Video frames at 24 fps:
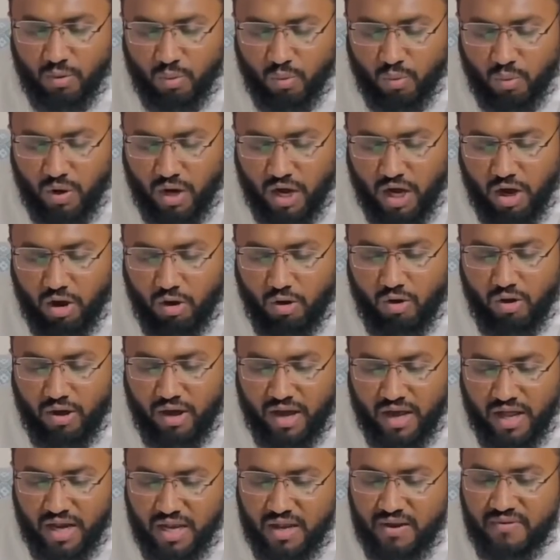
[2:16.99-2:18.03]
Waw,
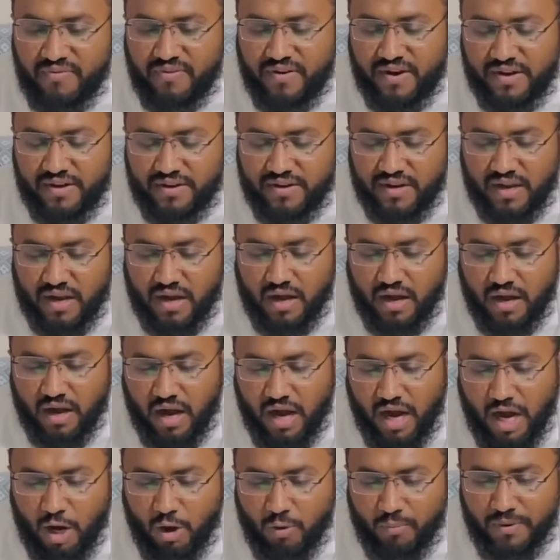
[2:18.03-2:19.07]
alif and ya.
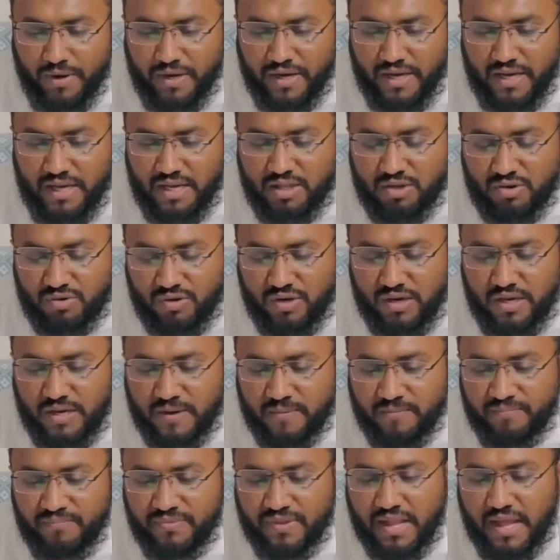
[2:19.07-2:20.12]
How many?
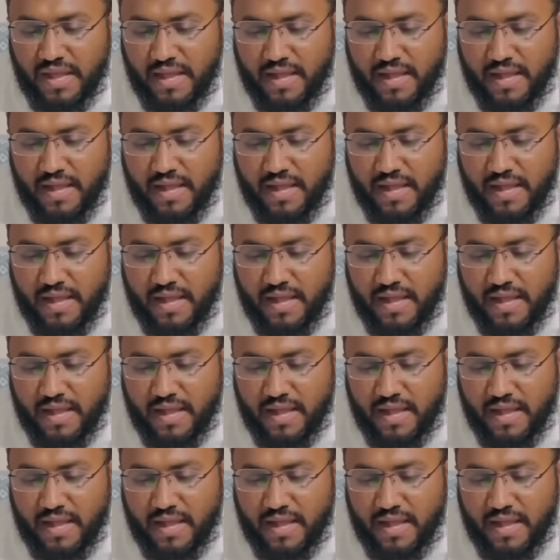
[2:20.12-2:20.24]
Three.